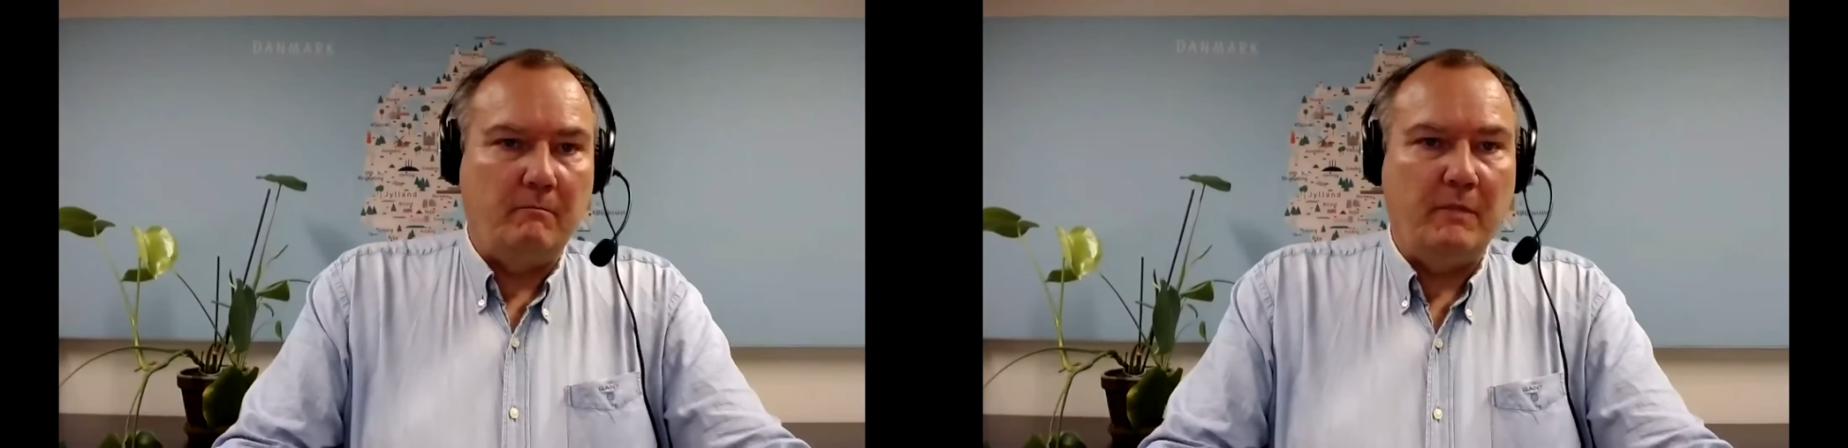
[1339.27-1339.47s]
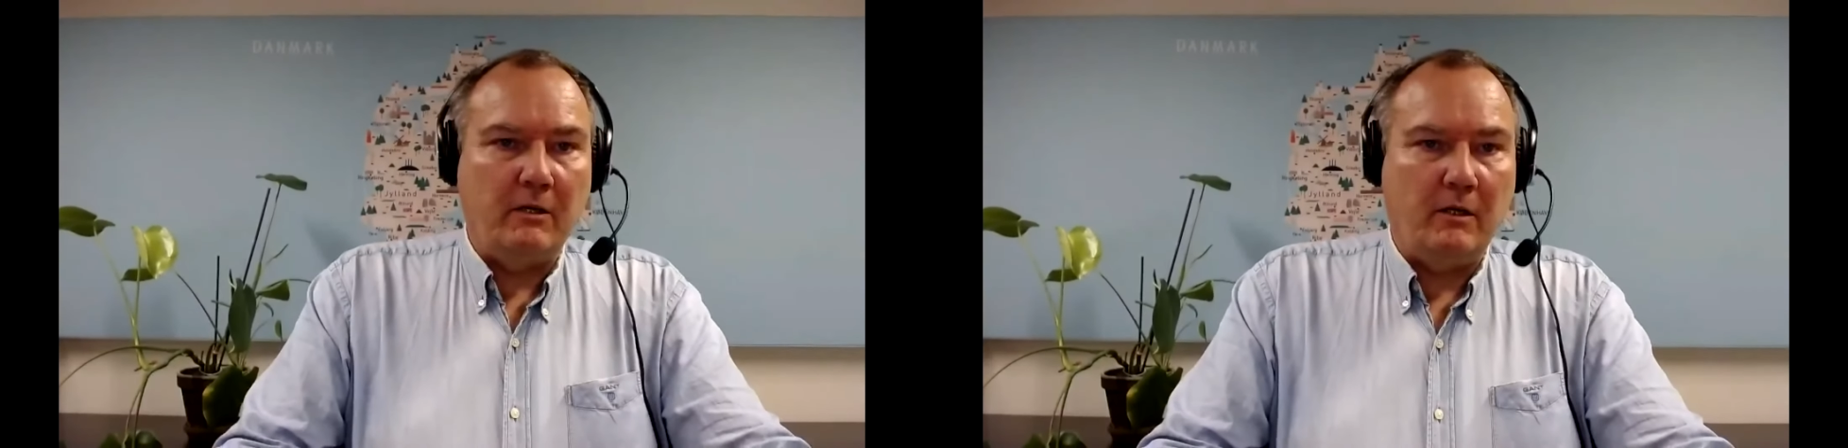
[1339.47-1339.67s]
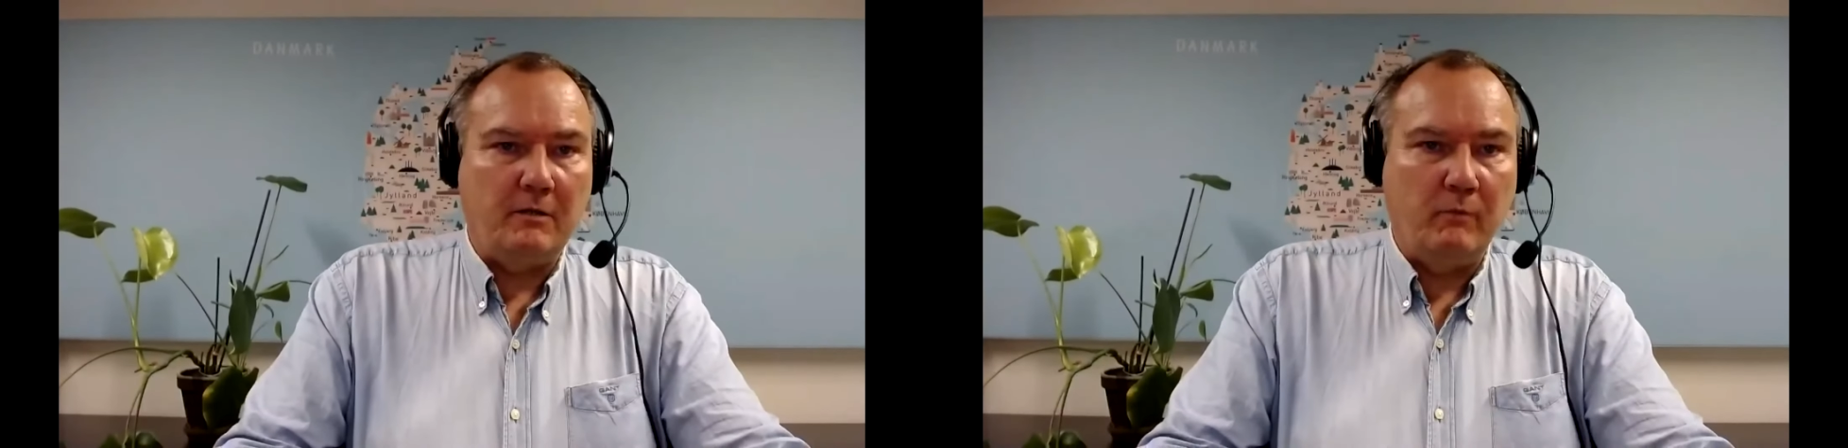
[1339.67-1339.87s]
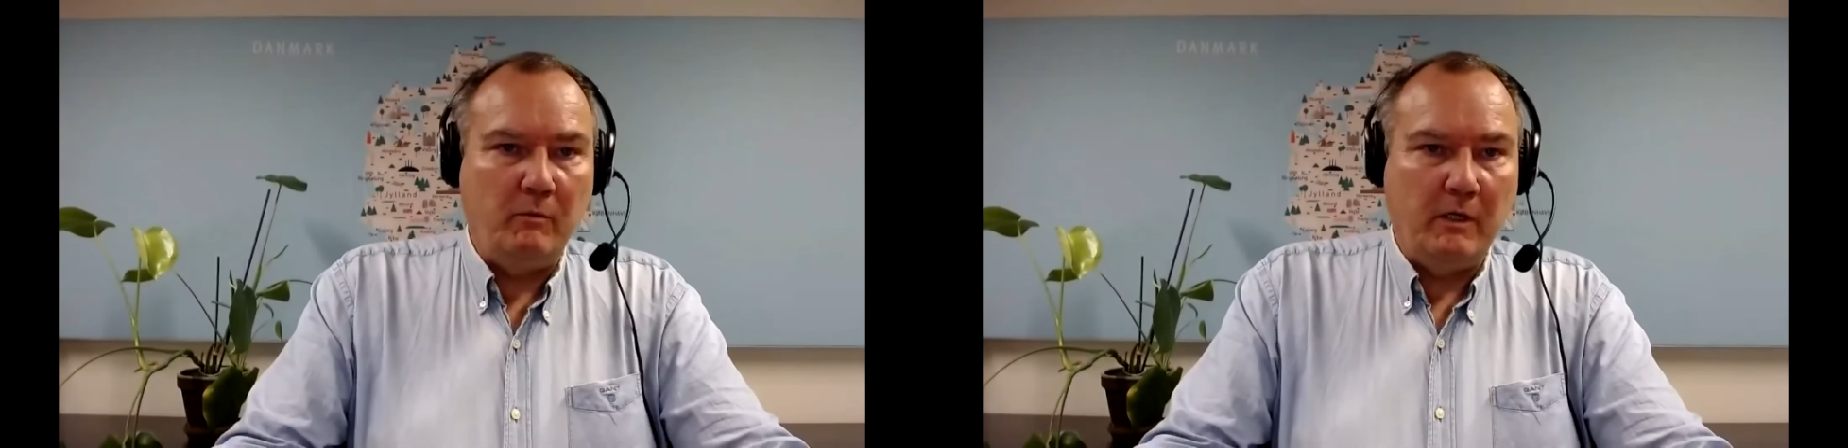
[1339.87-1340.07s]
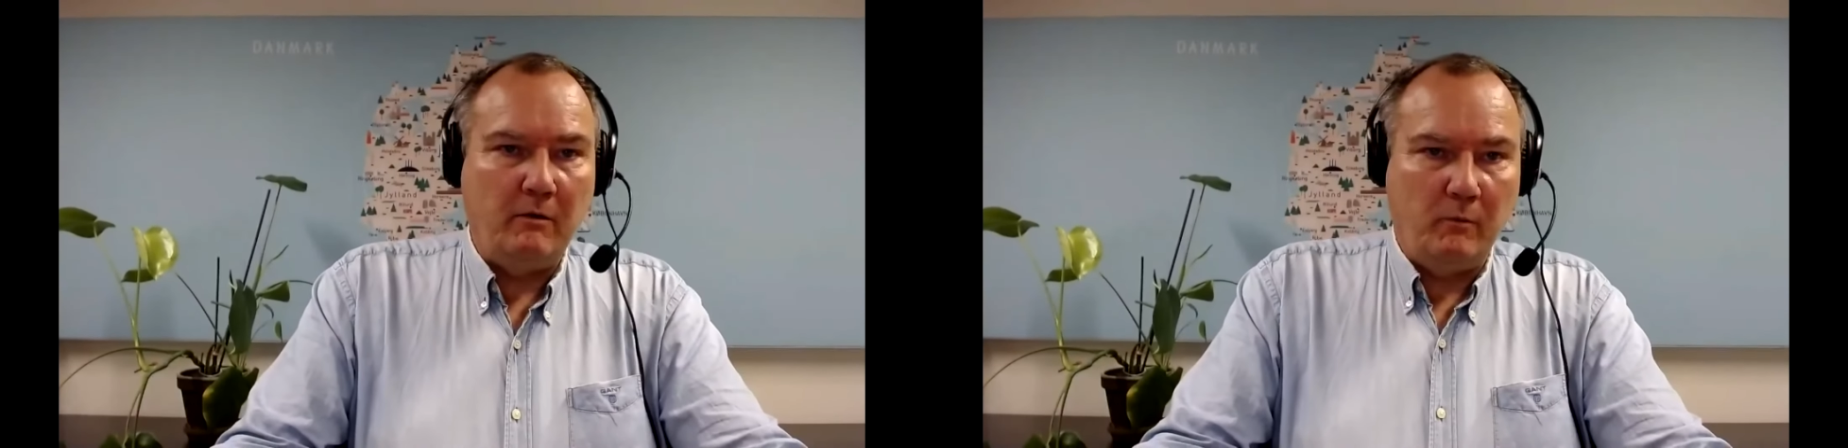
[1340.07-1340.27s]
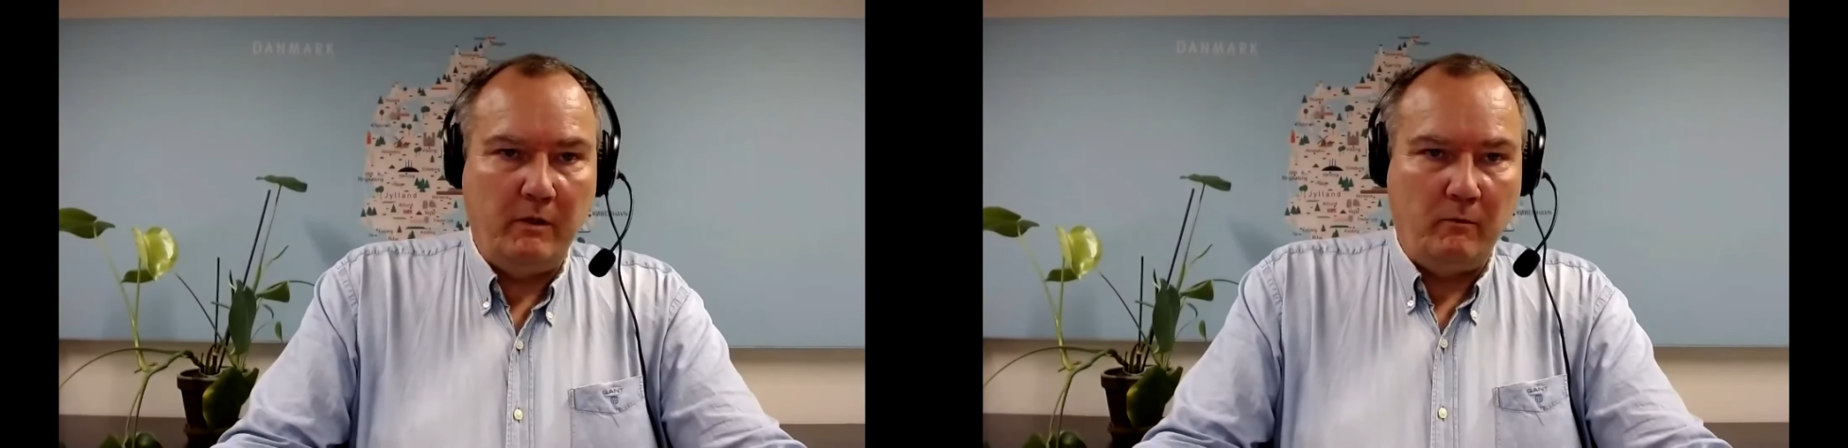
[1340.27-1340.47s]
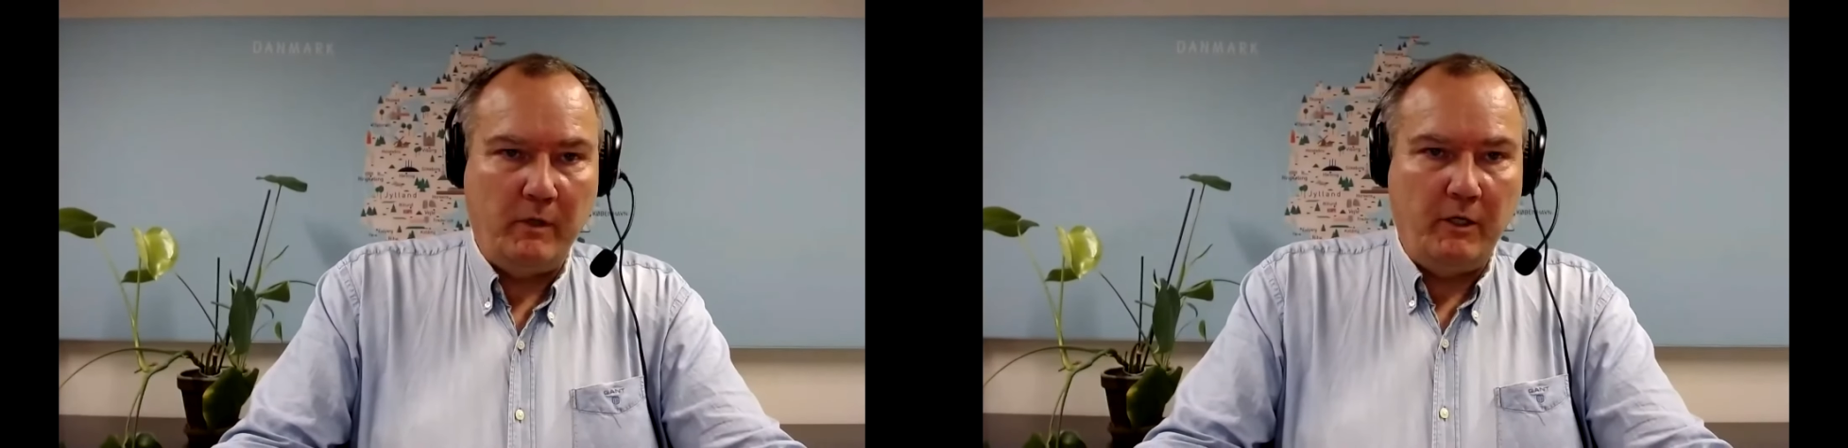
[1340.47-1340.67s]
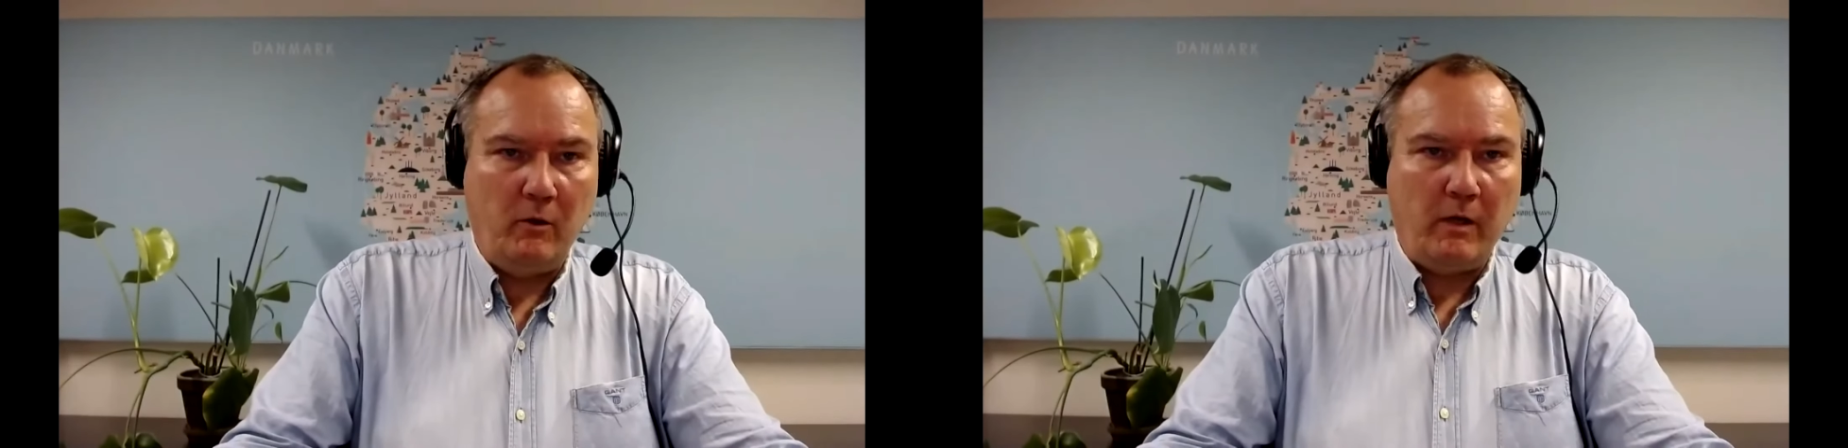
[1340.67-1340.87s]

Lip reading: because we know